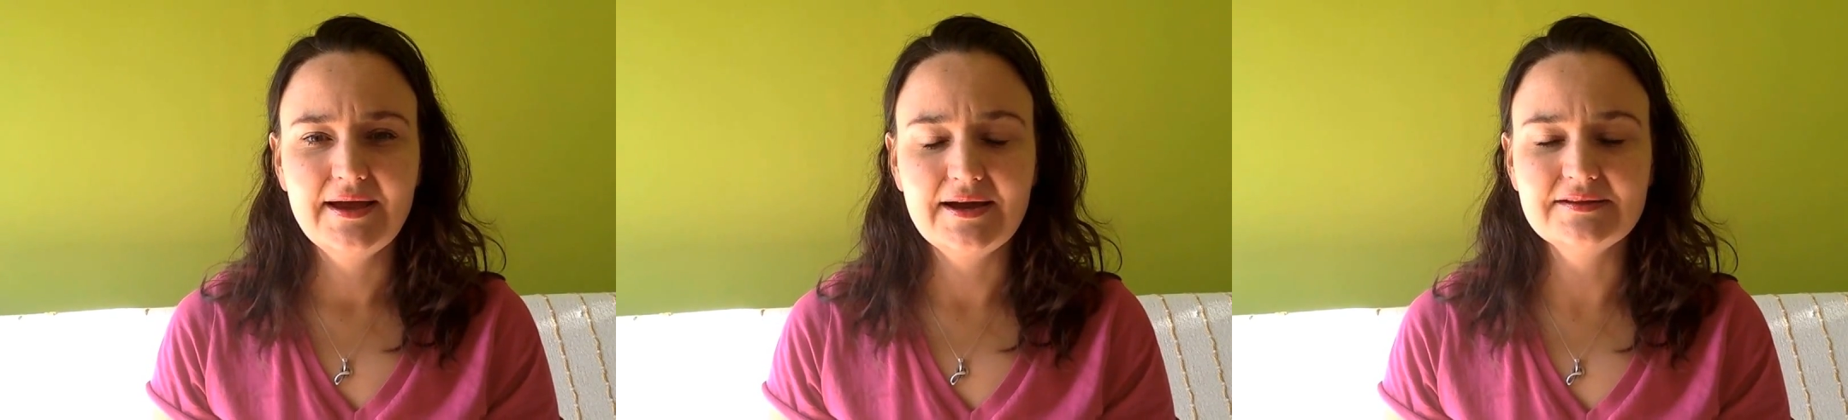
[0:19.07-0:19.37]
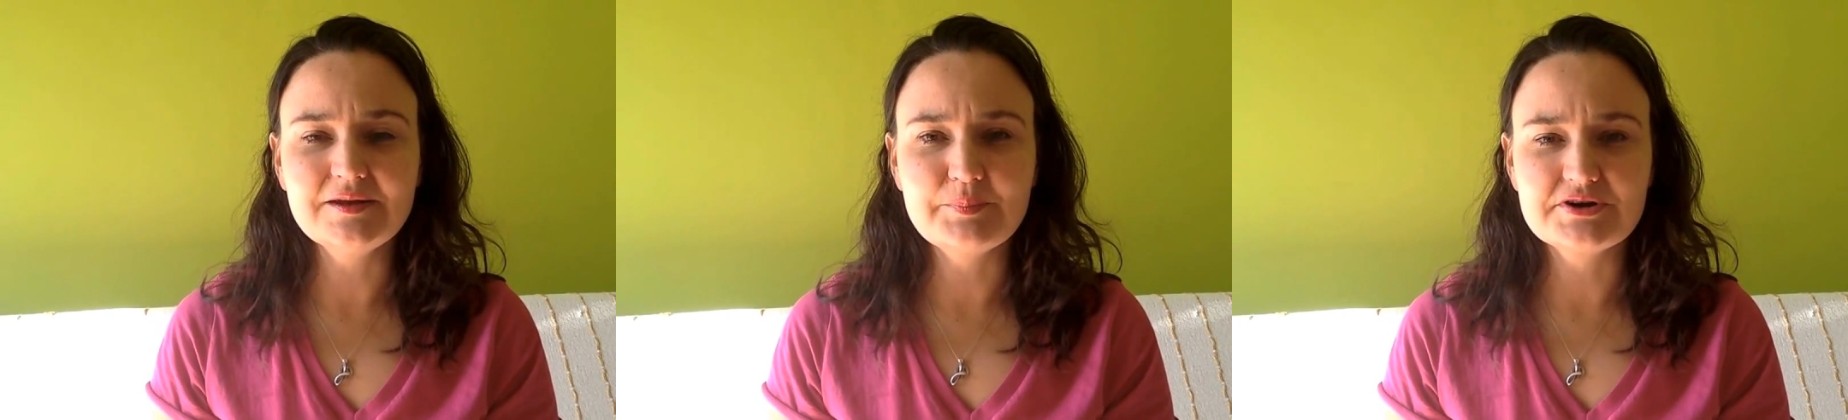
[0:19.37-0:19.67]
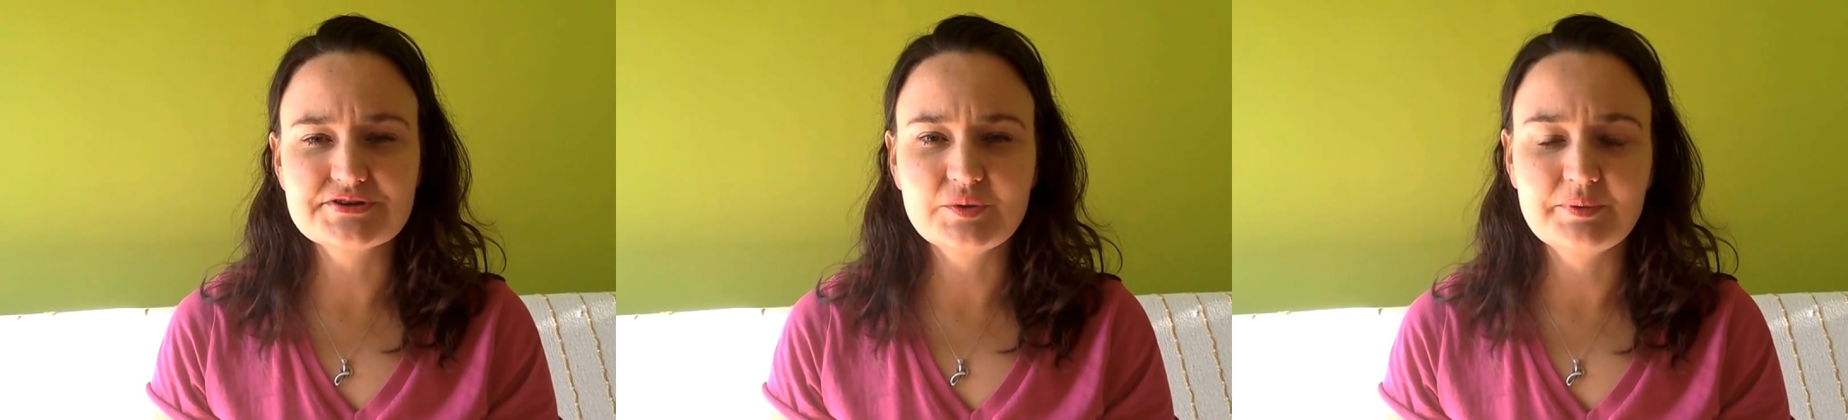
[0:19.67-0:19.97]
I did a
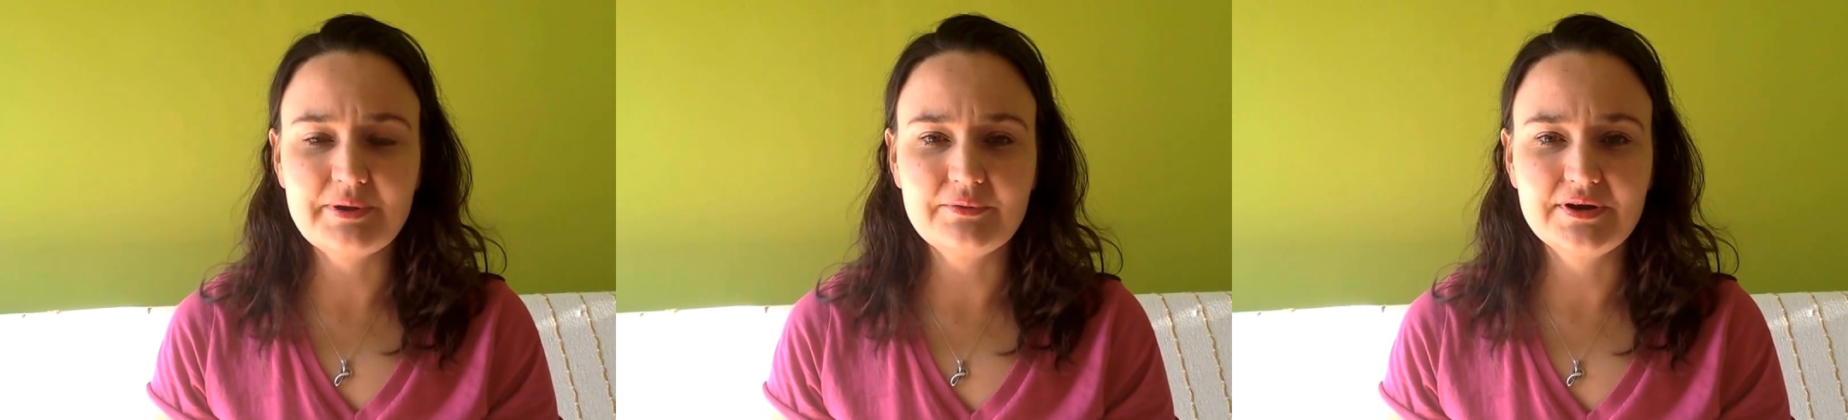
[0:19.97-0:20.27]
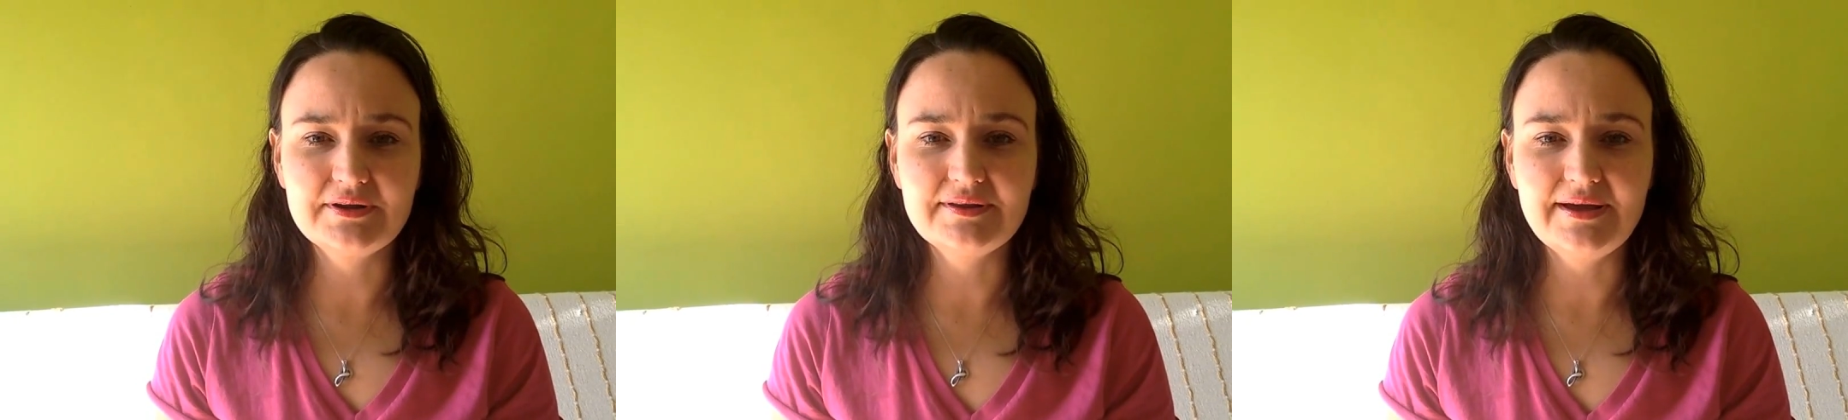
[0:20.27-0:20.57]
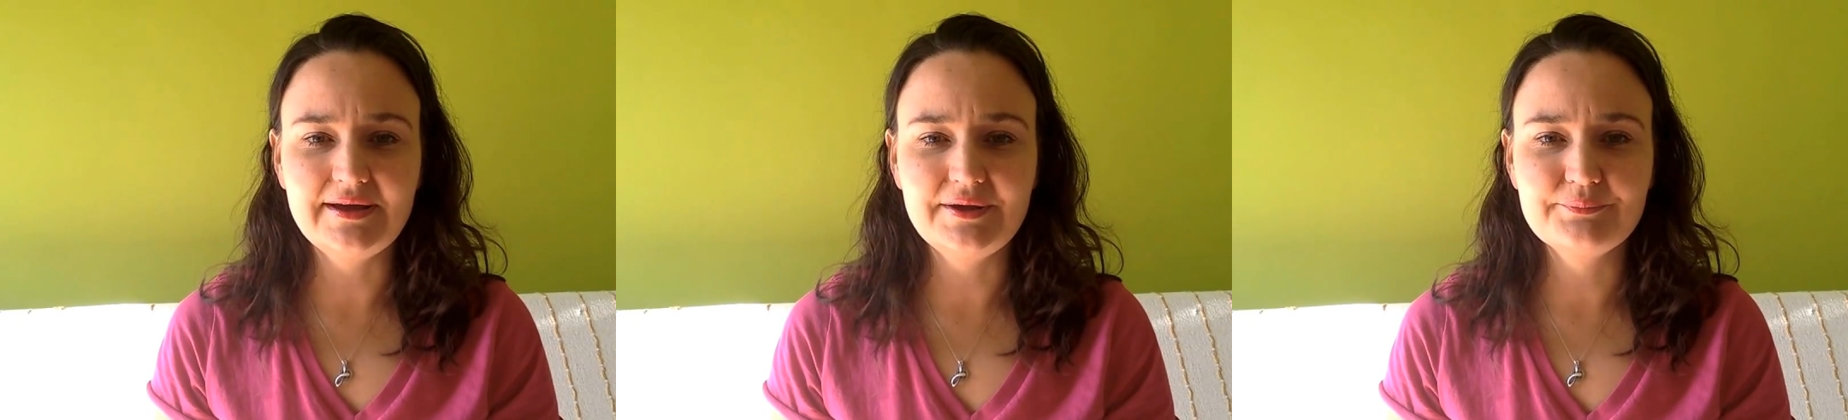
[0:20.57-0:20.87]
periscope about it
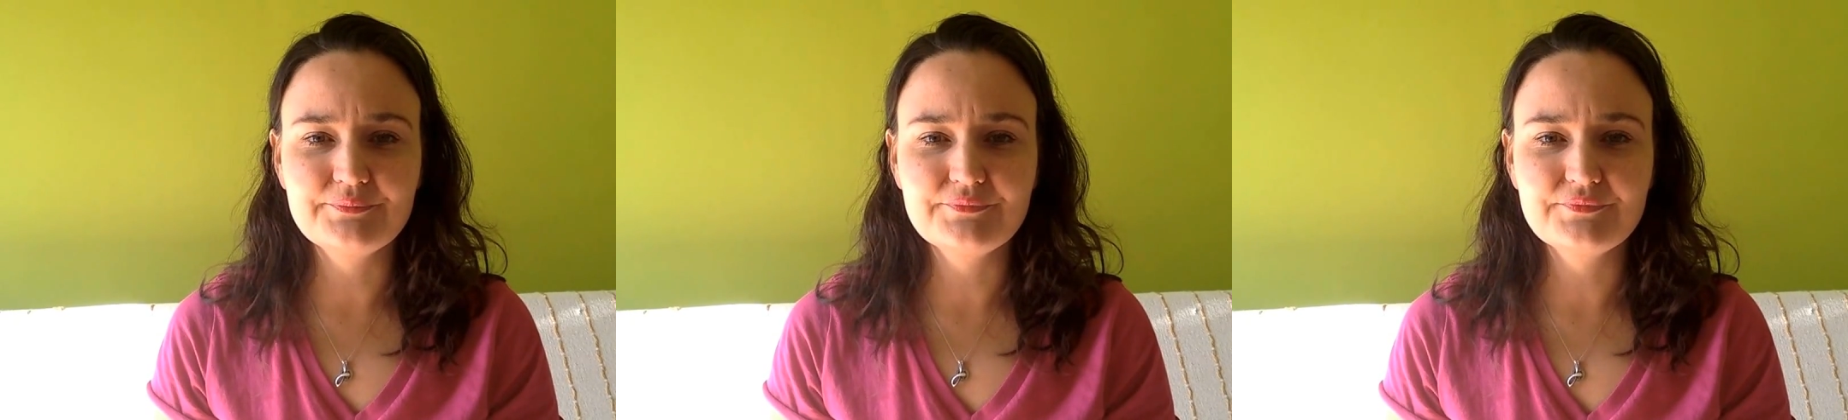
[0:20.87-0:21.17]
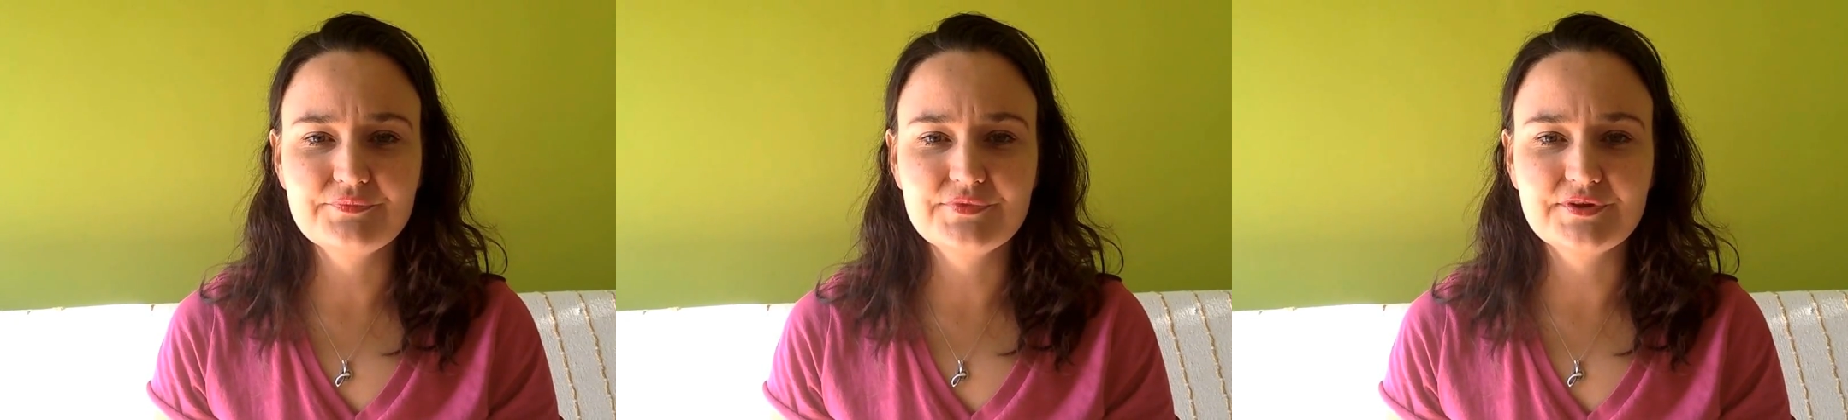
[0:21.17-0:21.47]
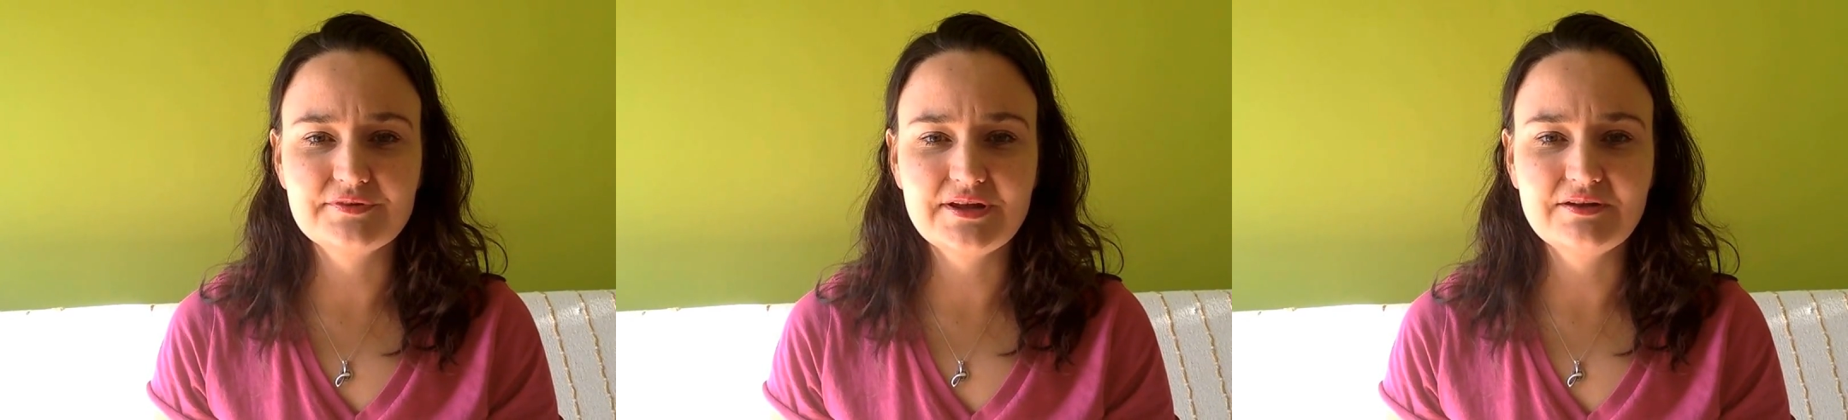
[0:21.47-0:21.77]

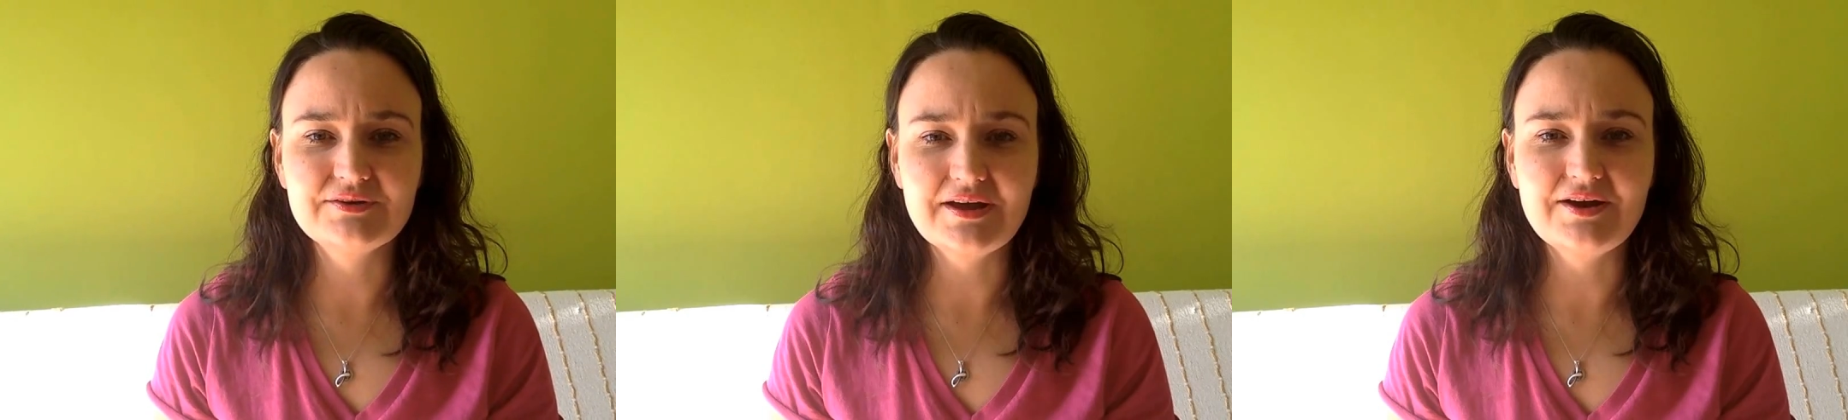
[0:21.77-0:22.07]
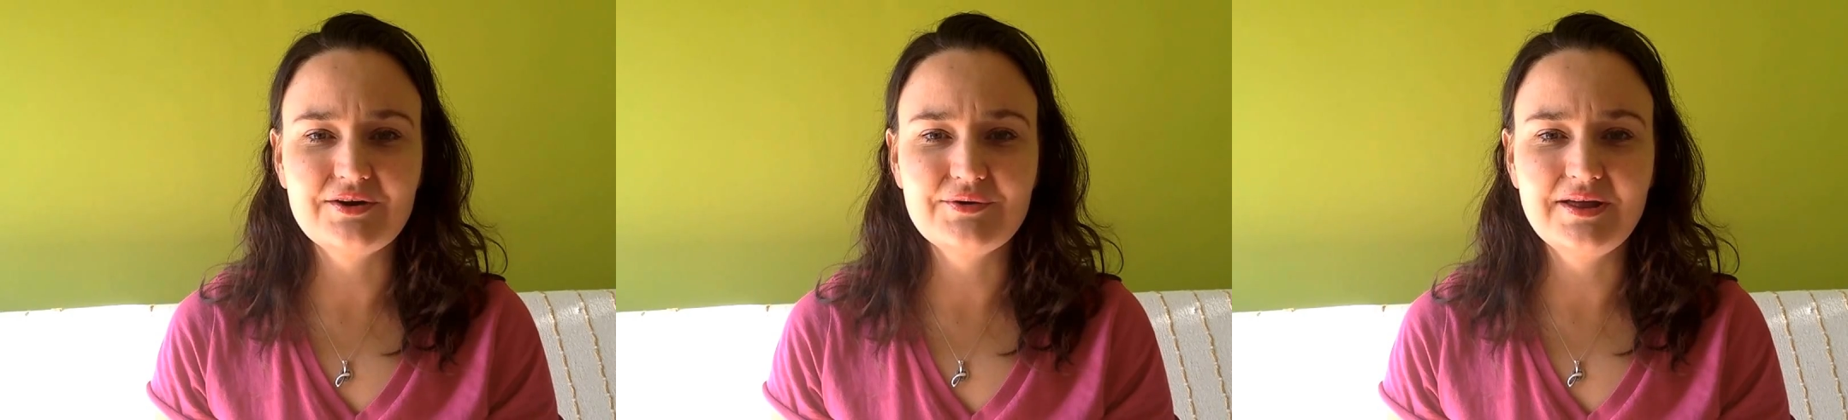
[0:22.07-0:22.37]
not that long ago,